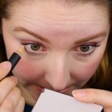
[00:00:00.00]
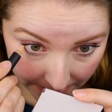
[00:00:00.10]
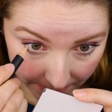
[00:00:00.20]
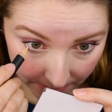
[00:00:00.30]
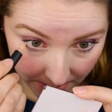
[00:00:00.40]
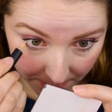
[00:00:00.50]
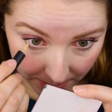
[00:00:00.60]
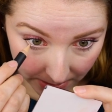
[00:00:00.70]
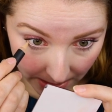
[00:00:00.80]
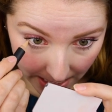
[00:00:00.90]
definitely
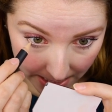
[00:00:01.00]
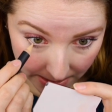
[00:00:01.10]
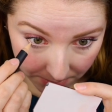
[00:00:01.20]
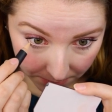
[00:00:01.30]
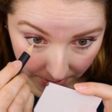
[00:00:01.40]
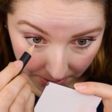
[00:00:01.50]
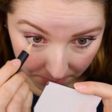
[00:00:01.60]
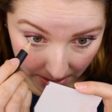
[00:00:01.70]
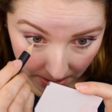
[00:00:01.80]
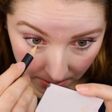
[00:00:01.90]
applies really
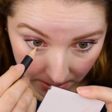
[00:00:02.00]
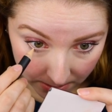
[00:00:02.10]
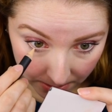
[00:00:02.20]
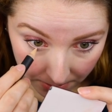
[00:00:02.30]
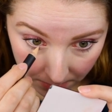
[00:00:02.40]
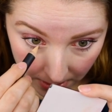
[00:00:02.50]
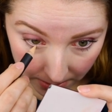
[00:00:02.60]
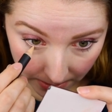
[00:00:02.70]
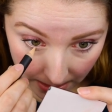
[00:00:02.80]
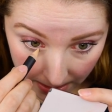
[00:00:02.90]
well onto the
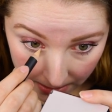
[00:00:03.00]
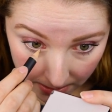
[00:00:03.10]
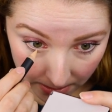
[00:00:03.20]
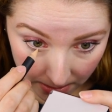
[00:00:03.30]
waterline.